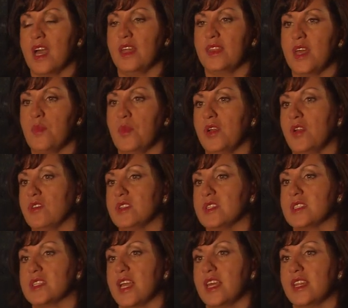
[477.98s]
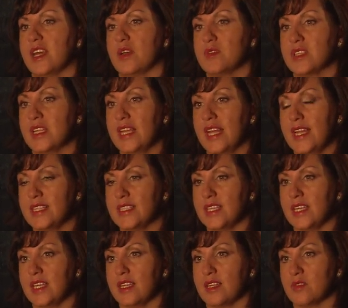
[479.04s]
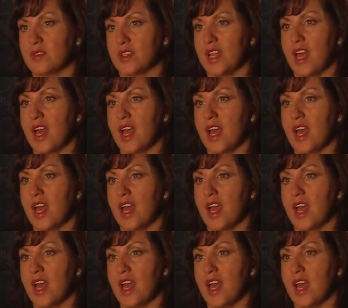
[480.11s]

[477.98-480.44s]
And then went on to say that it was a lady that's going